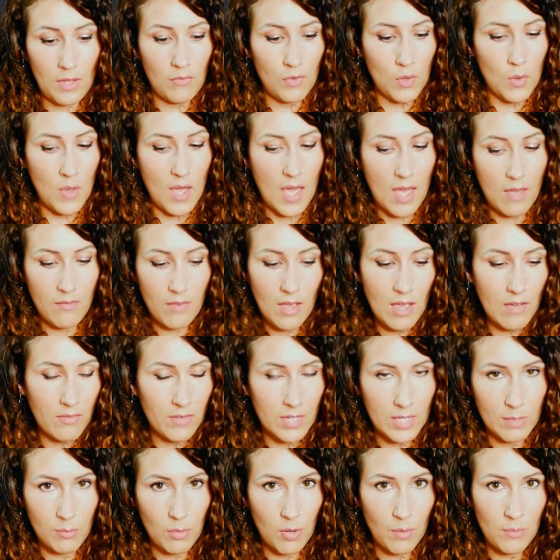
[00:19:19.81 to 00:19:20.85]
If you ever have
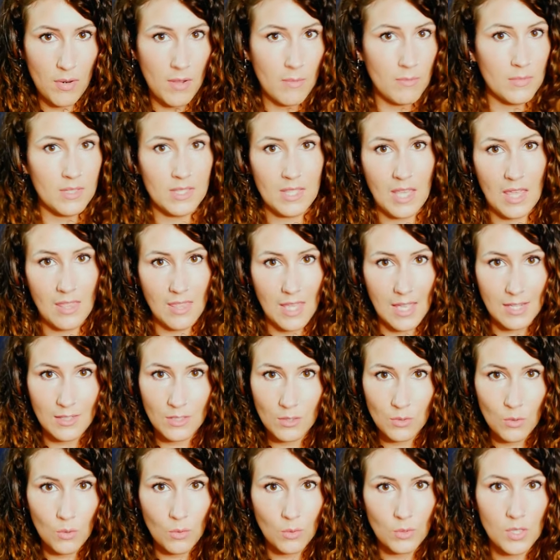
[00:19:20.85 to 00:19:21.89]
any problems, they're there
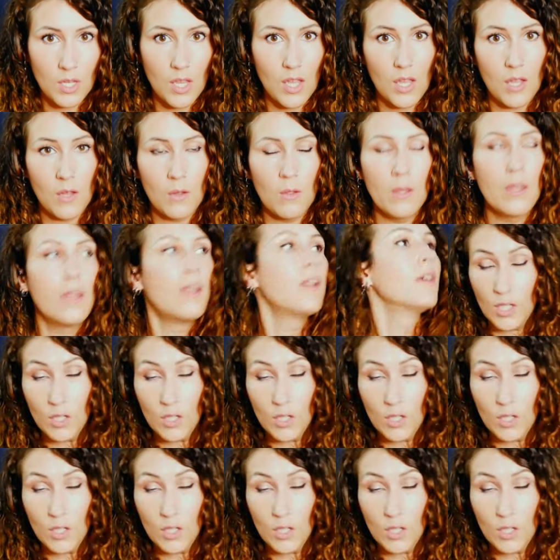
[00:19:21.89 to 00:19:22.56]
to talk to.